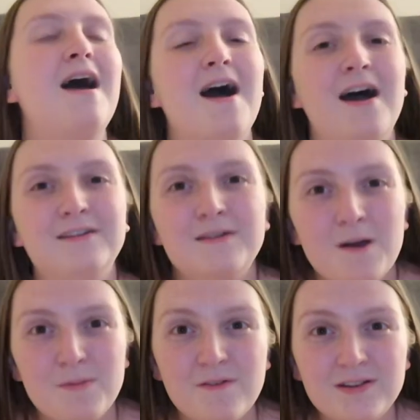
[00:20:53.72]
I do
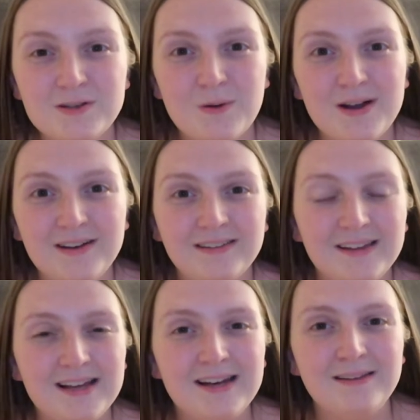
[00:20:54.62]
hope you've enjoyed
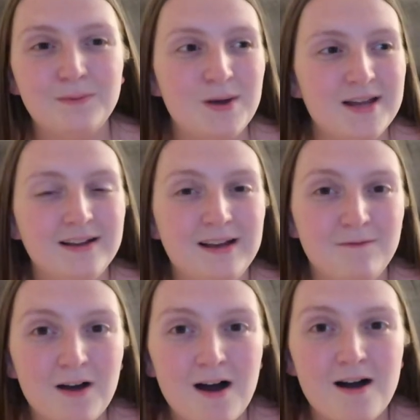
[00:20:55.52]
seeing this weekly
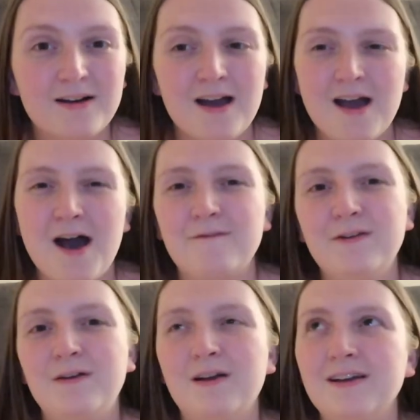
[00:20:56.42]
vlog. I
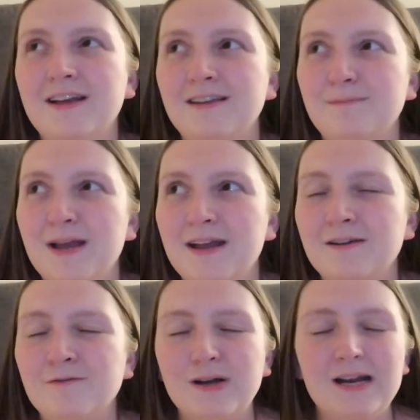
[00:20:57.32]
feel like it's been
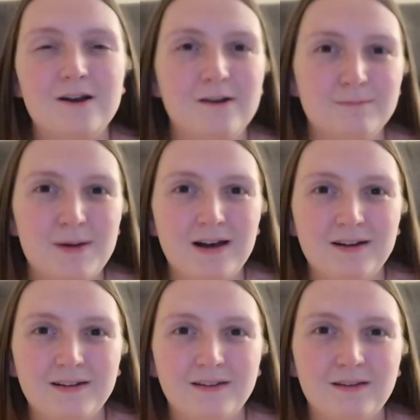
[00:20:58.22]
a really nice
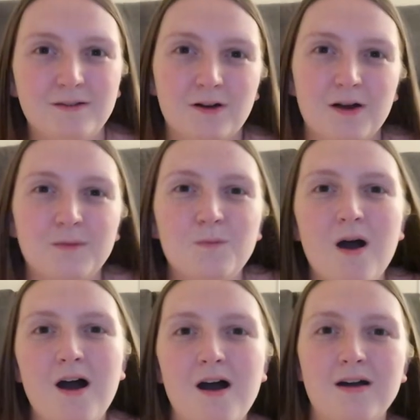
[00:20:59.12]
balance of like
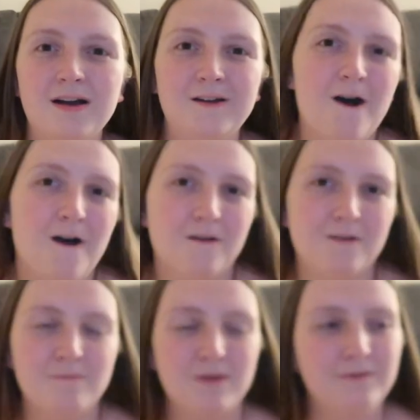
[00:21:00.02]
work and
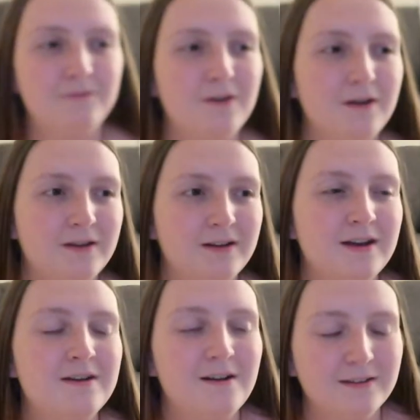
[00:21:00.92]
home and fun
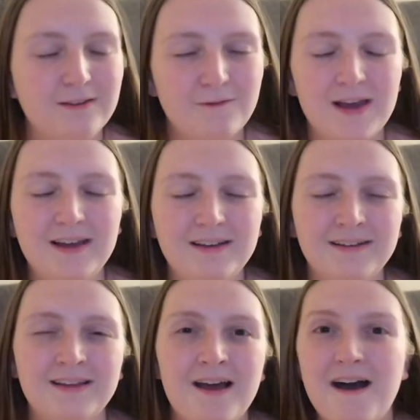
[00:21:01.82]
and nice
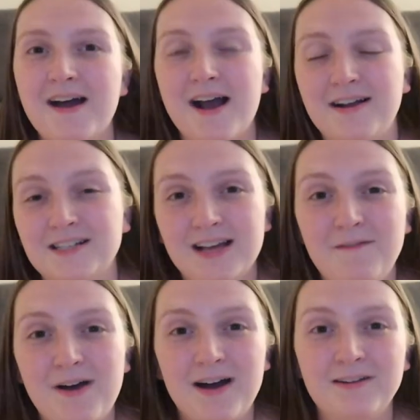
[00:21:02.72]
things. I actually
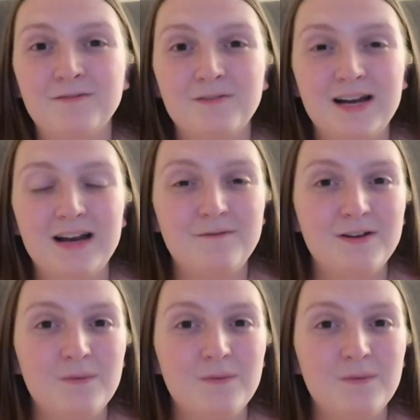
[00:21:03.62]
have had a really lovely